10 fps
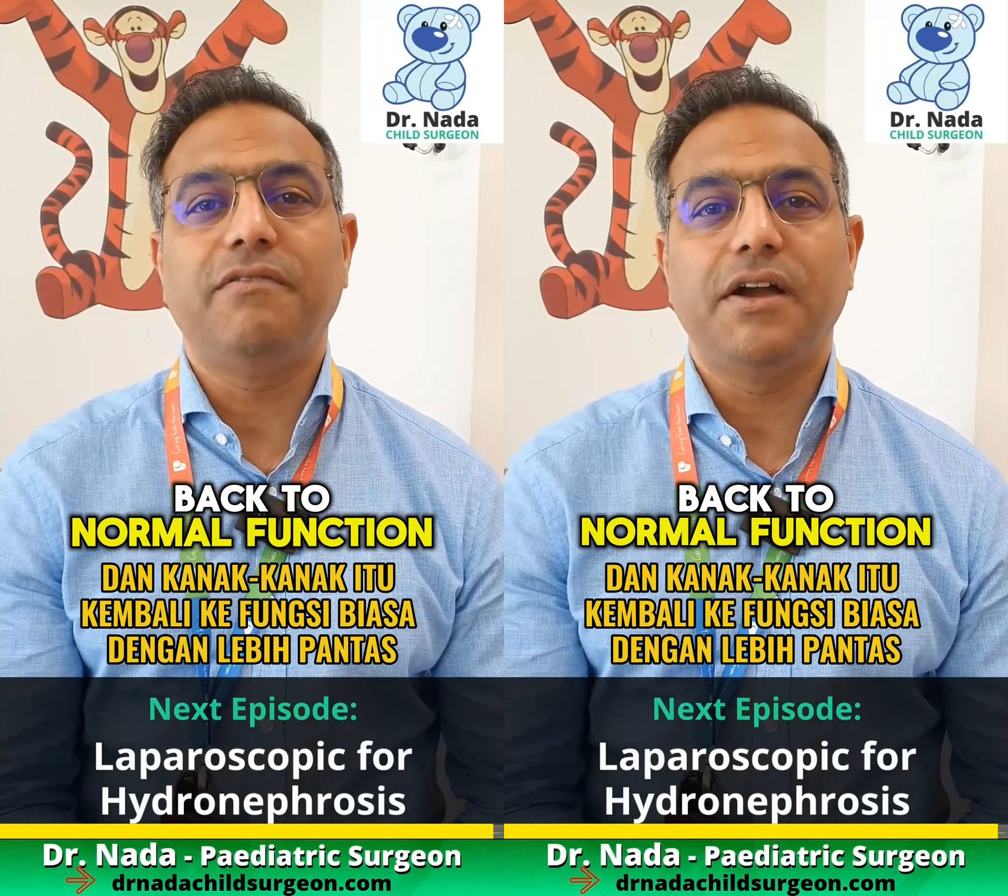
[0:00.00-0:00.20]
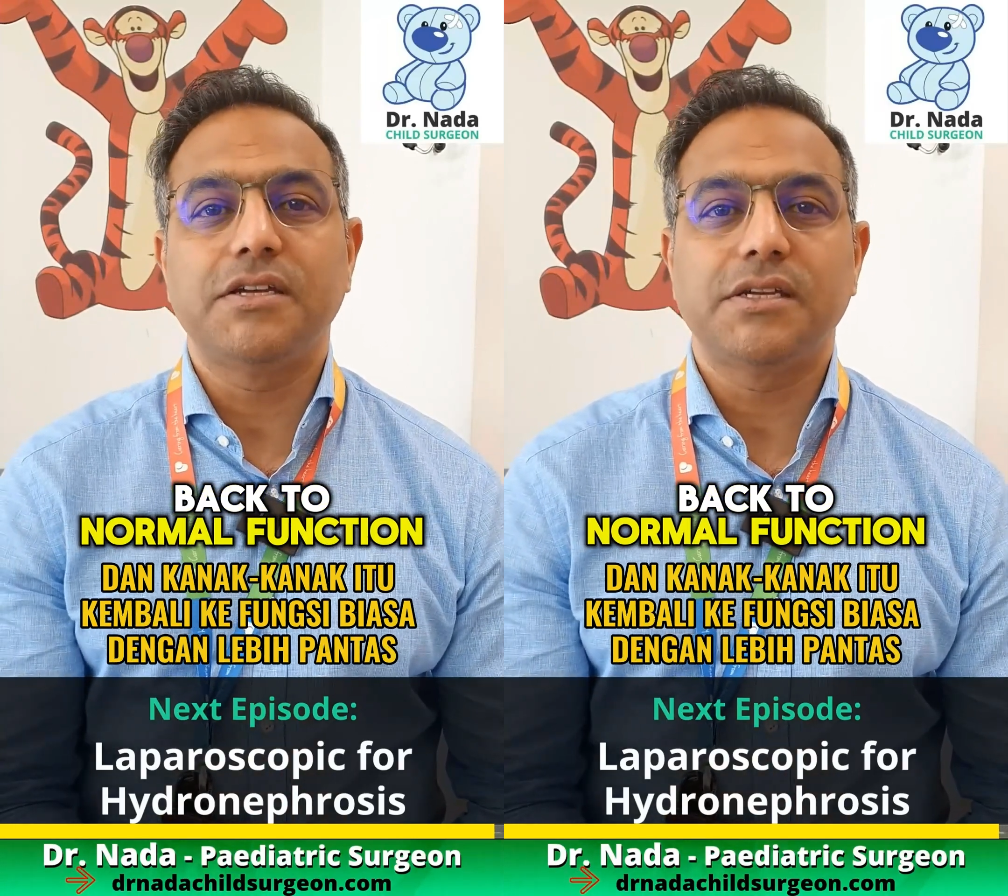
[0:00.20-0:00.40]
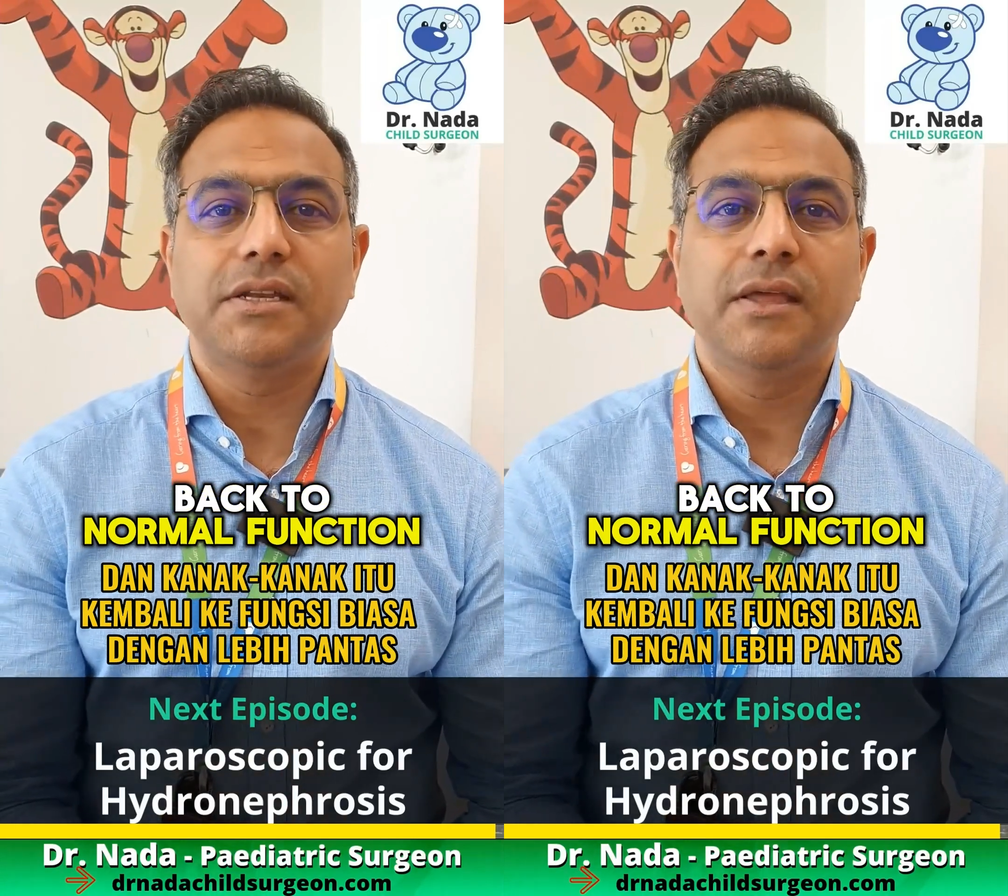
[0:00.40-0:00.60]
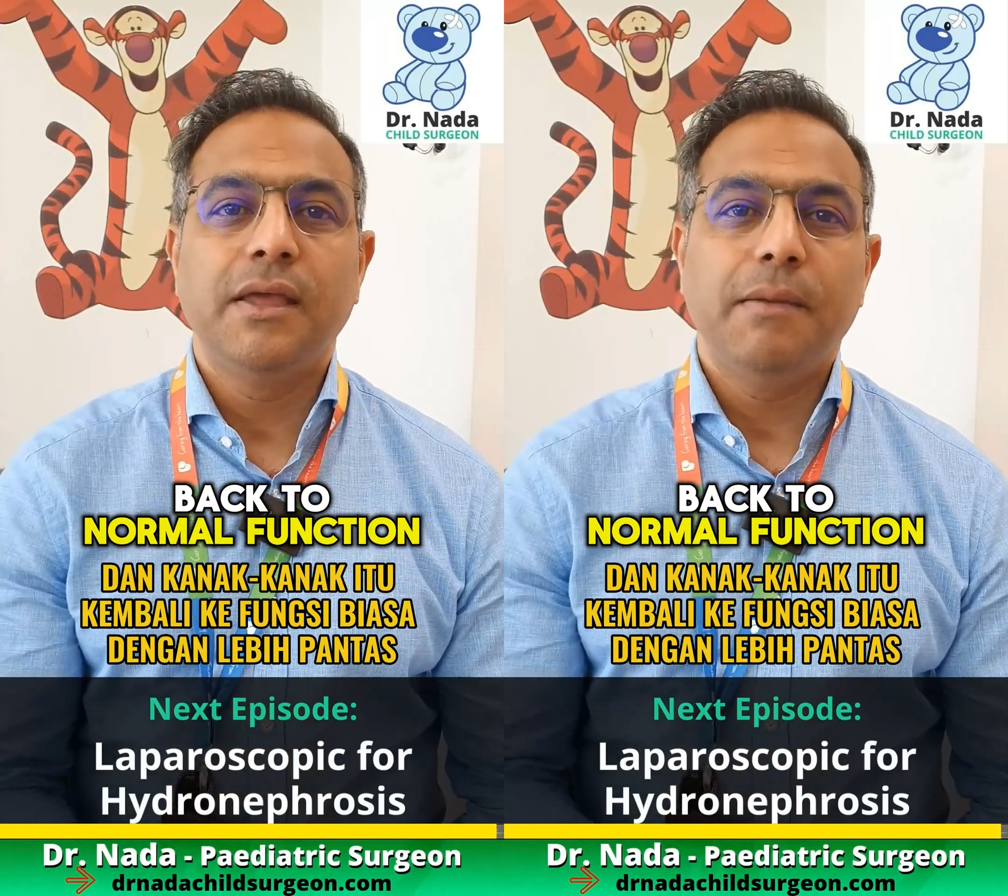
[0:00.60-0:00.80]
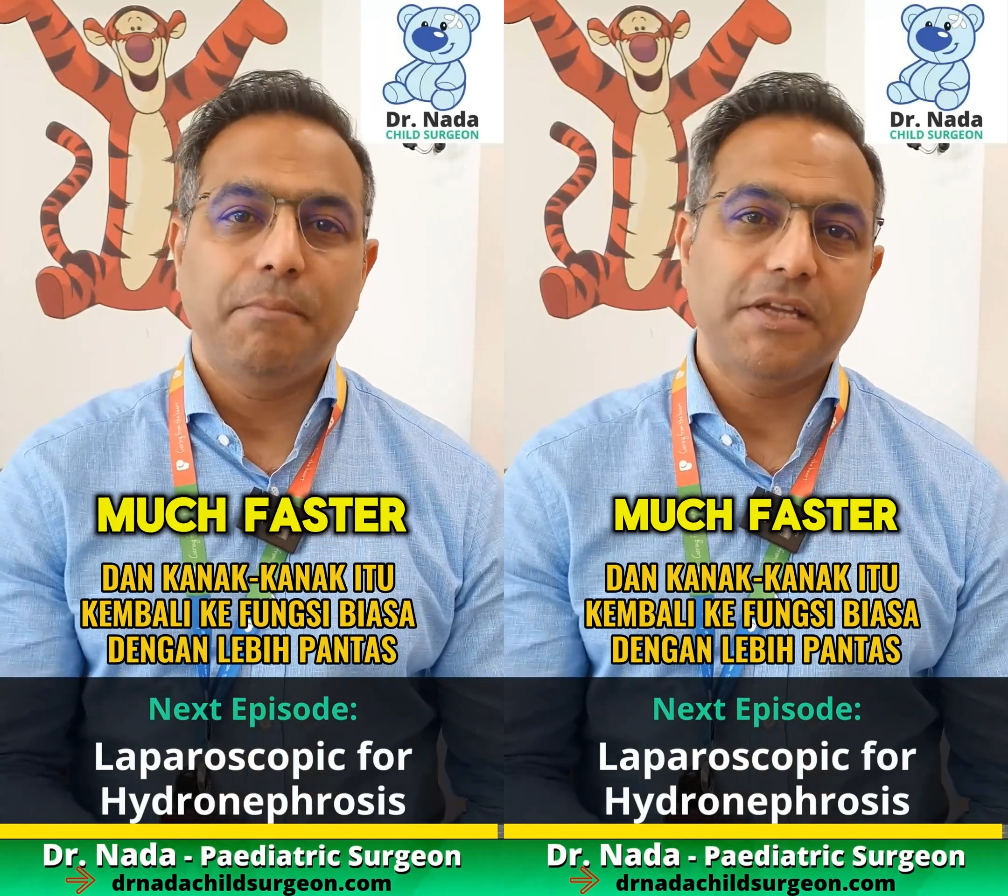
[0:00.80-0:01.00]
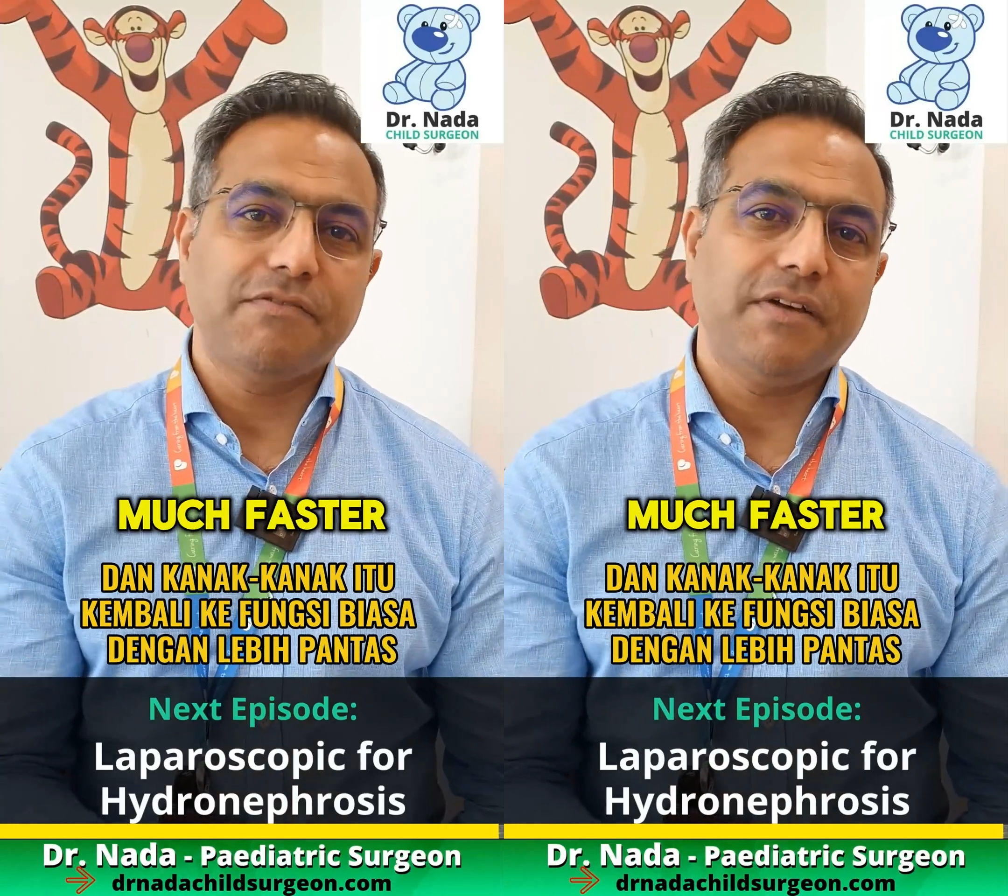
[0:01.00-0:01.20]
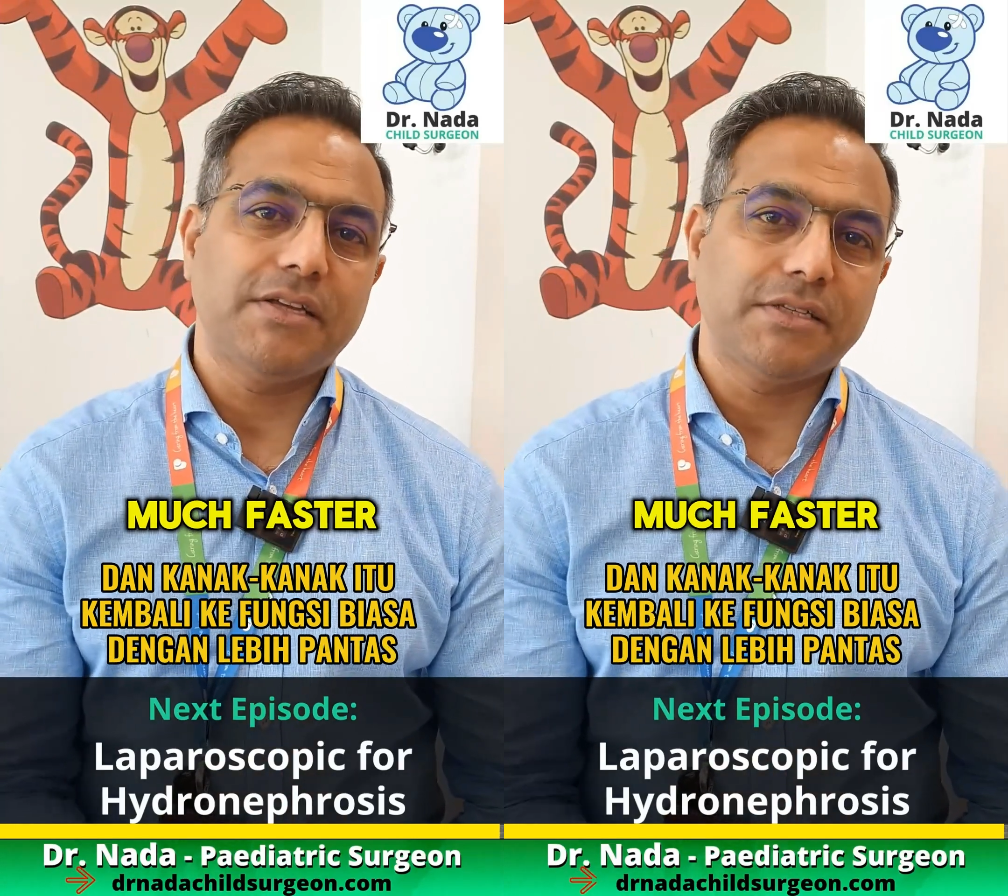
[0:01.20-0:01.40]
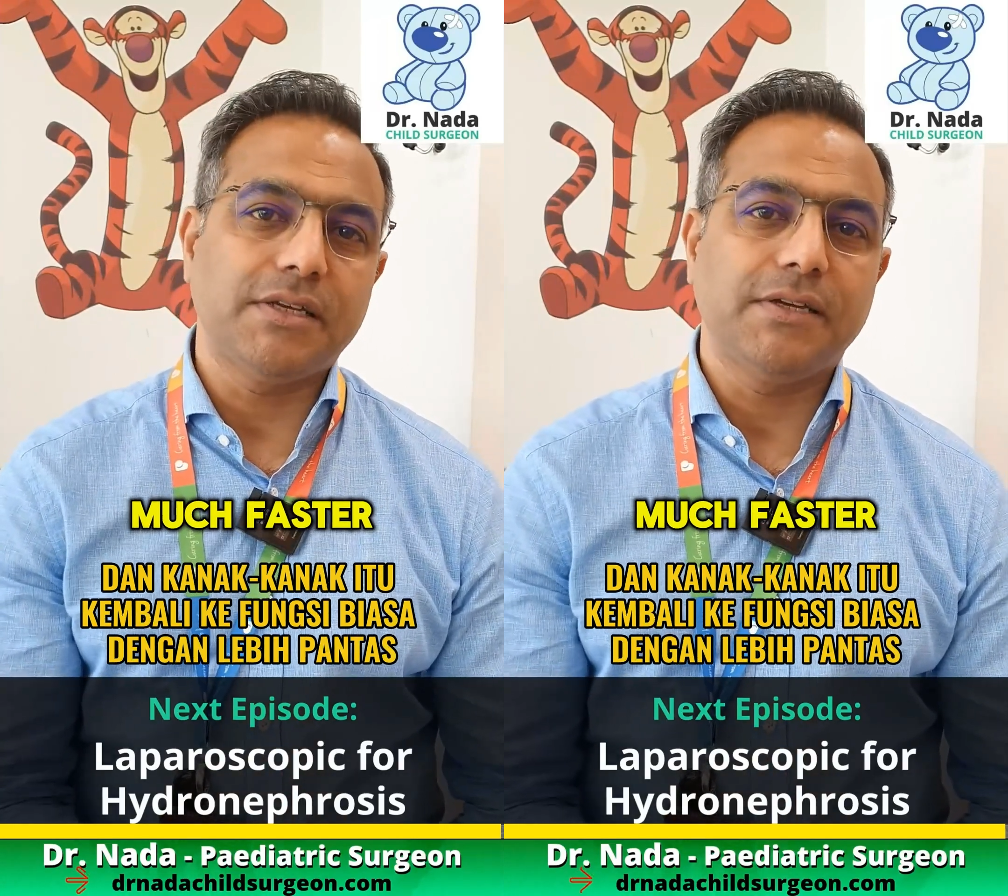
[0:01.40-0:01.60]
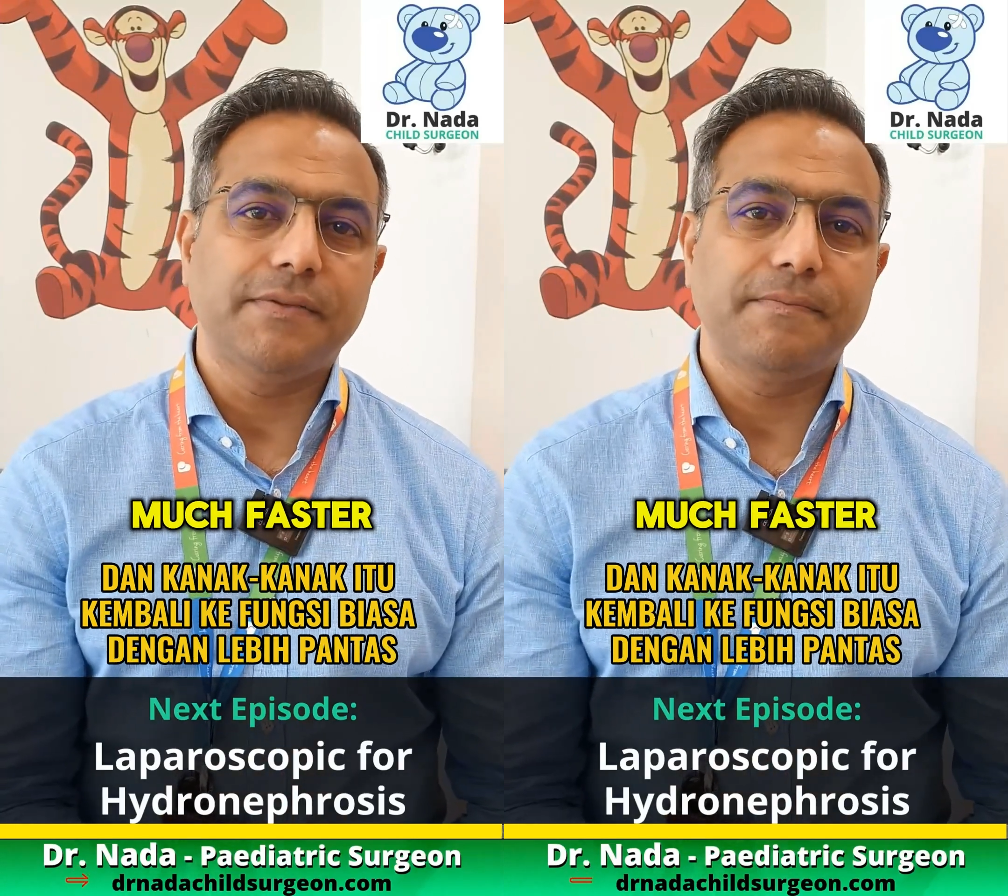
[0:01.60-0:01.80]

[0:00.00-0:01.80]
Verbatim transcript: function much faster.